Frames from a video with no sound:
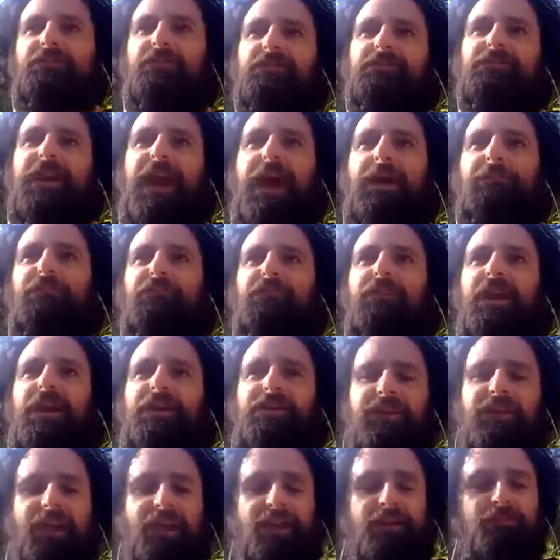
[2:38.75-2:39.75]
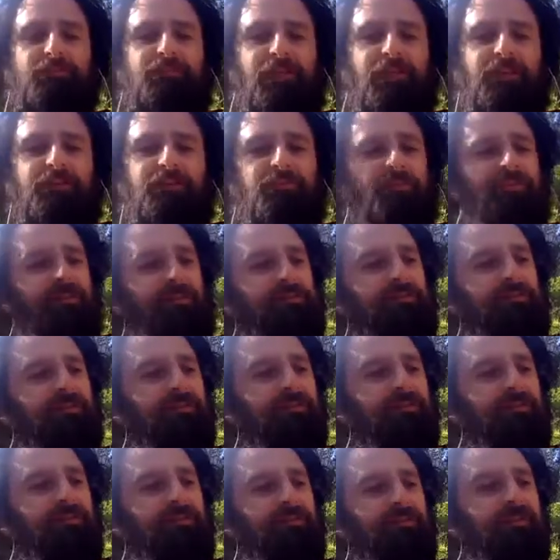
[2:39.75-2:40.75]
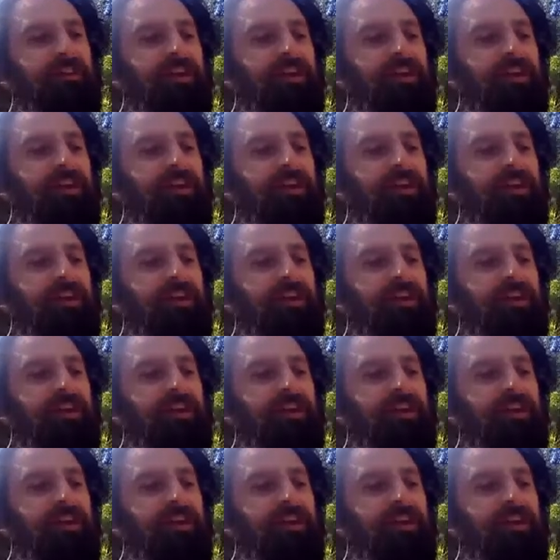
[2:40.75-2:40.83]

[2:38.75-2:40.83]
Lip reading: cabaret that I played with him, and